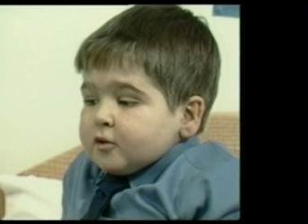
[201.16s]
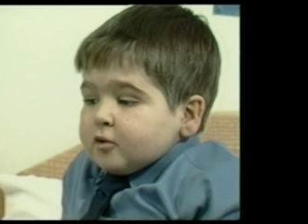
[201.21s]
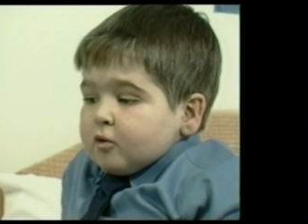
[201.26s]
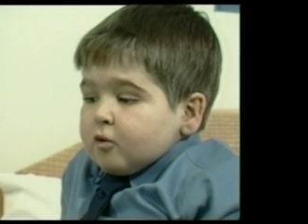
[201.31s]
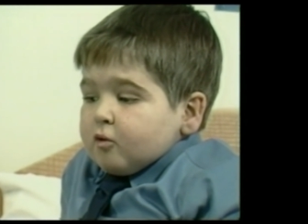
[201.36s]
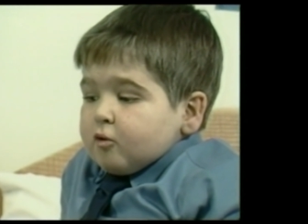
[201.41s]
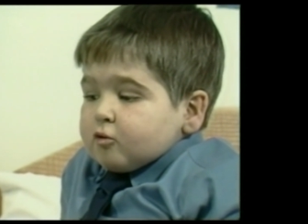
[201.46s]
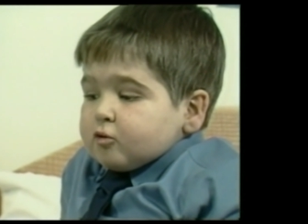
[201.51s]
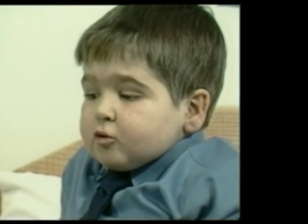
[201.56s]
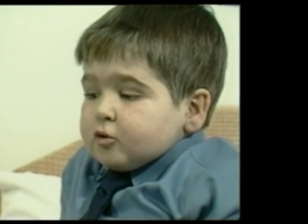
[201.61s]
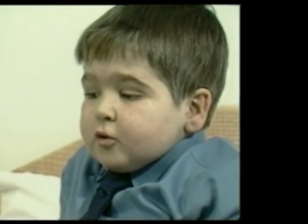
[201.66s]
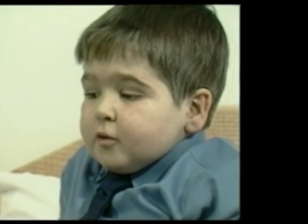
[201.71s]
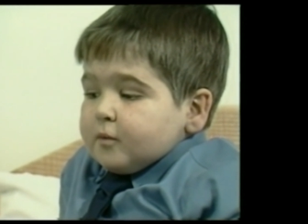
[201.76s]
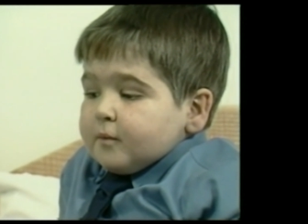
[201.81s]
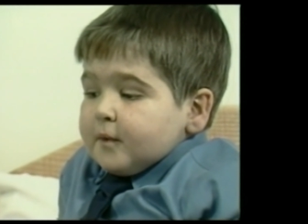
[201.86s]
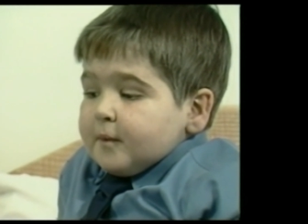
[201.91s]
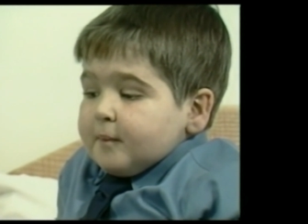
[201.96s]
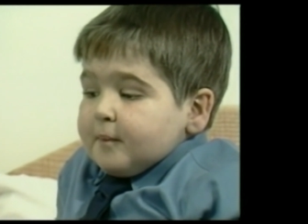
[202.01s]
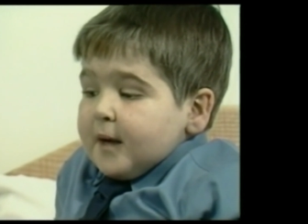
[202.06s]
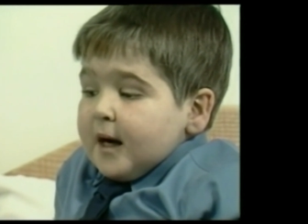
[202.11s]
talk to
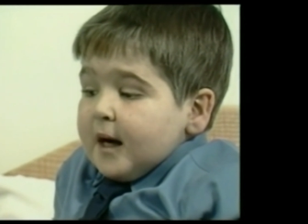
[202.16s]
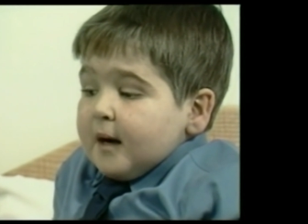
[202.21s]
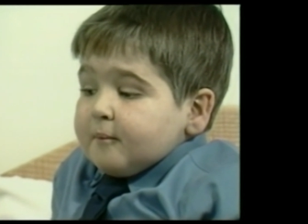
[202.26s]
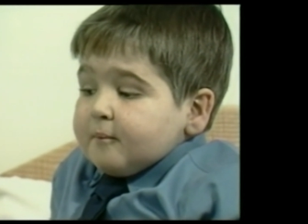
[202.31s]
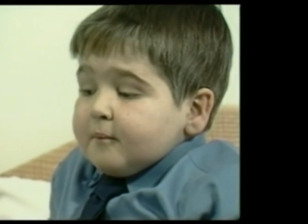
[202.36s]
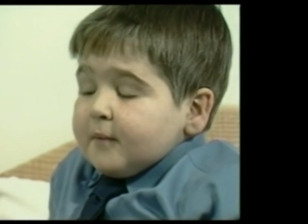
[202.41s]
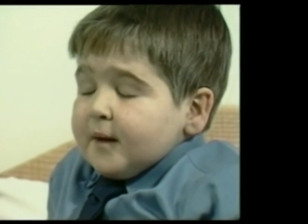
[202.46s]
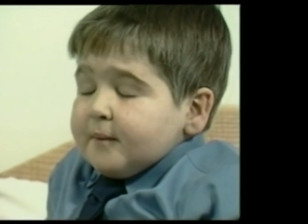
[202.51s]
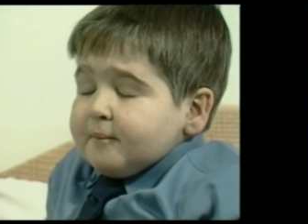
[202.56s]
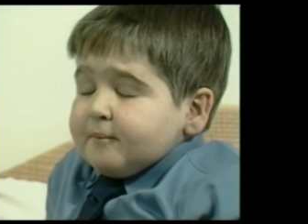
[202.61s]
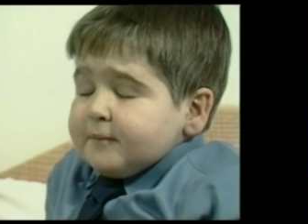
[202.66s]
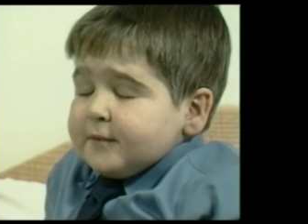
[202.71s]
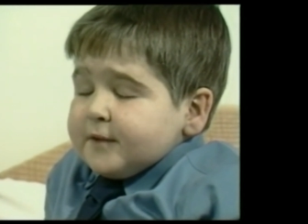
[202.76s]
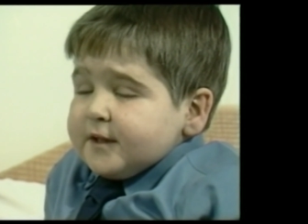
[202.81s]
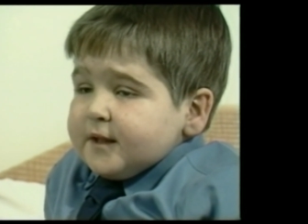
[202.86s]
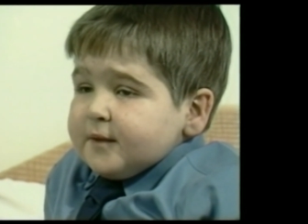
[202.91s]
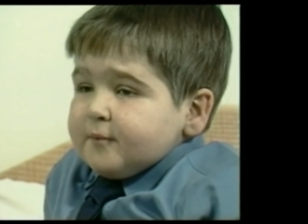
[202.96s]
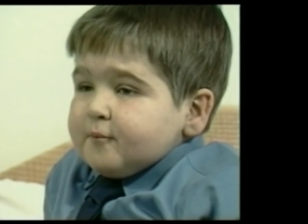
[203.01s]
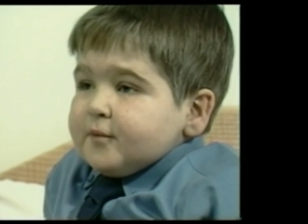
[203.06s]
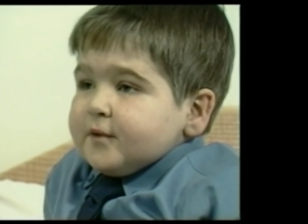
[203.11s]
him about my
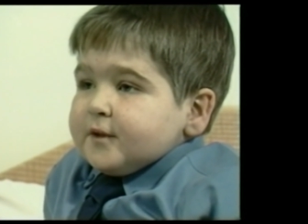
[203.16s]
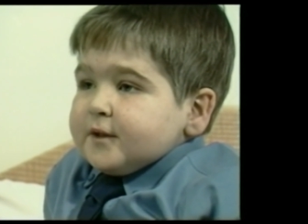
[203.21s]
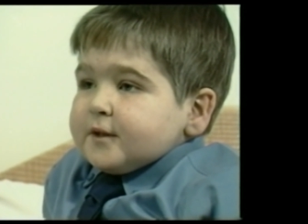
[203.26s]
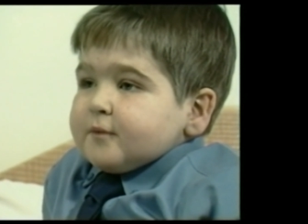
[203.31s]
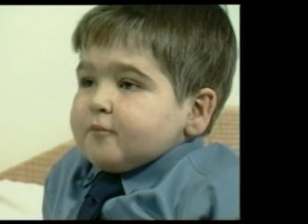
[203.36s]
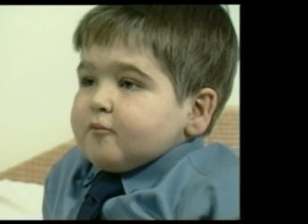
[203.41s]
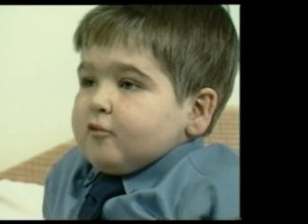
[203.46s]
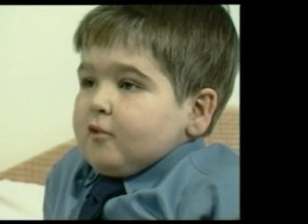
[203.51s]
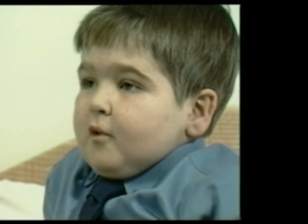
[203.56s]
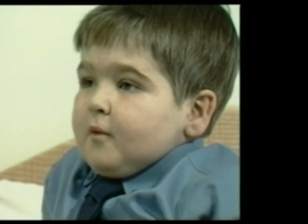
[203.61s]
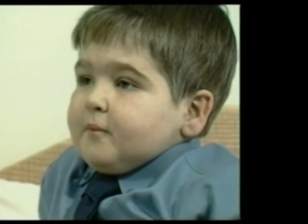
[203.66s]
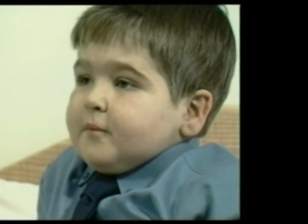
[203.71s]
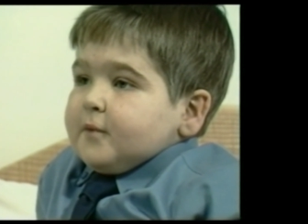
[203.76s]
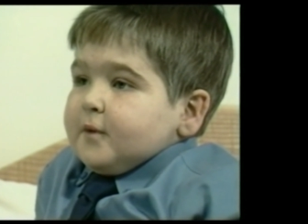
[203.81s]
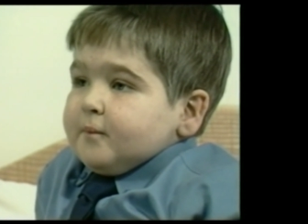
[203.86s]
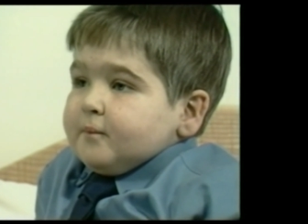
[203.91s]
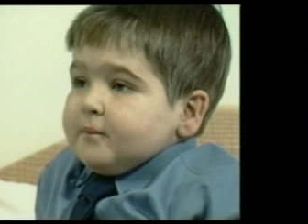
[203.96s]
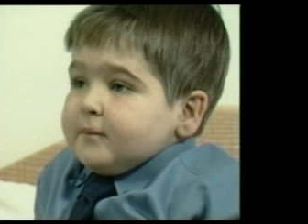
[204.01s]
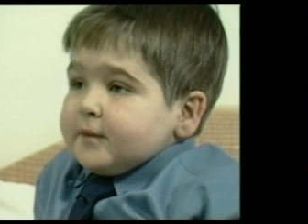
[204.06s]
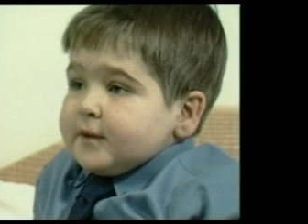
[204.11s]
deepest
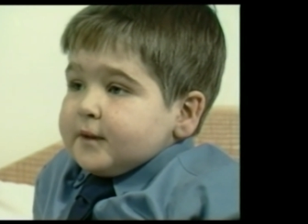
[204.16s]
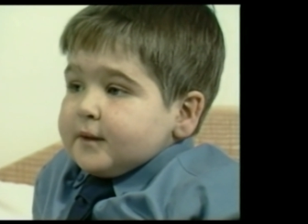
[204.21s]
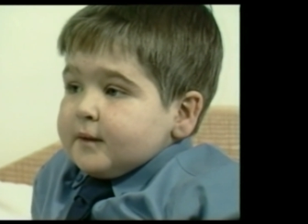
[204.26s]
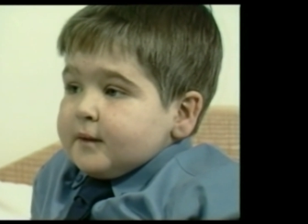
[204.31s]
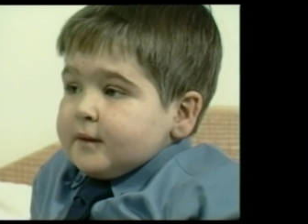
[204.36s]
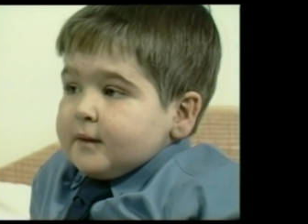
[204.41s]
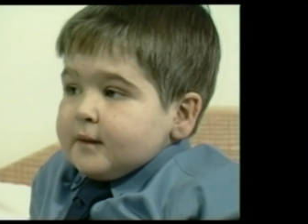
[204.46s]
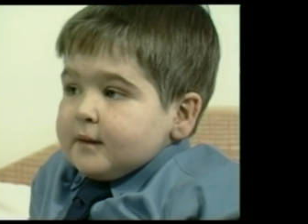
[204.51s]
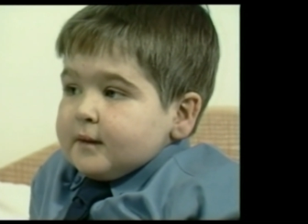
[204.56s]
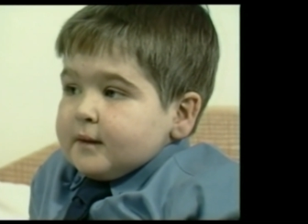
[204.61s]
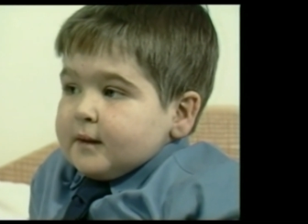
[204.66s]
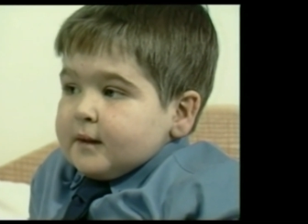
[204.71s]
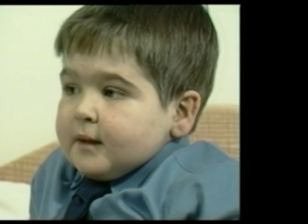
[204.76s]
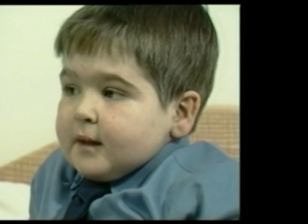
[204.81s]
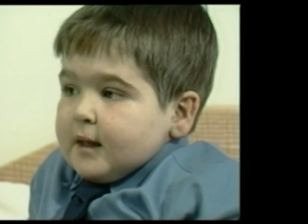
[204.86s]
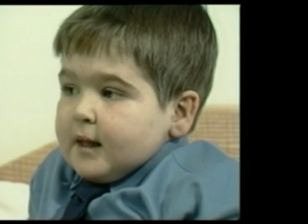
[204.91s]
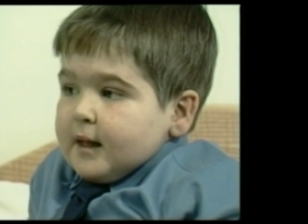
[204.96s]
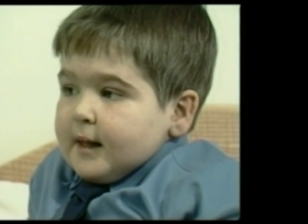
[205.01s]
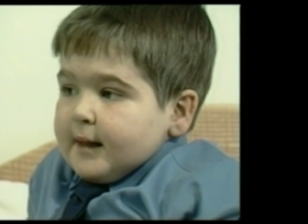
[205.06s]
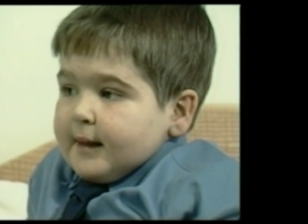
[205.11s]
problems,
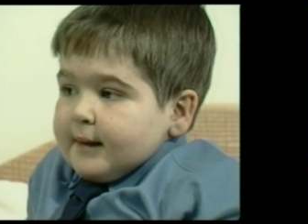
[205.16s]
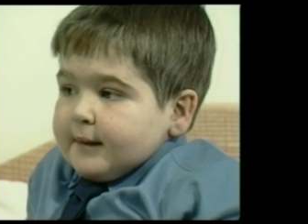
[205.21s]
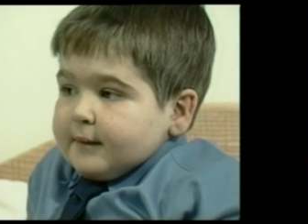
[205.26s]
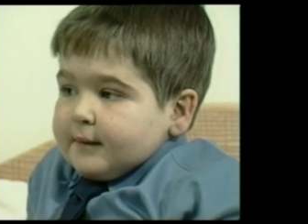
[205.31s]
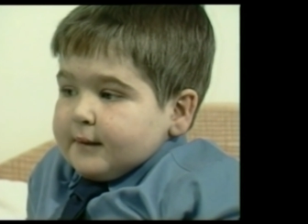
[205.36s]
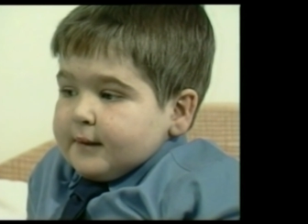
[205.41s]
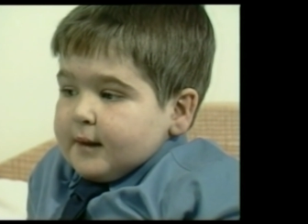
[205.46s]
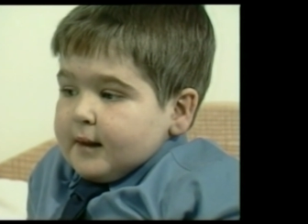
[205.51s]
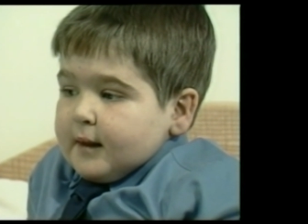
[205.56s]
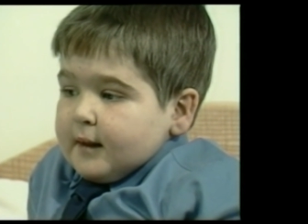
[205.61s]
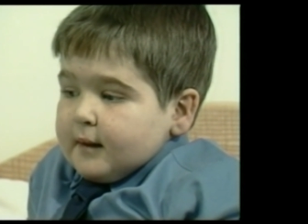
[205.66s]
and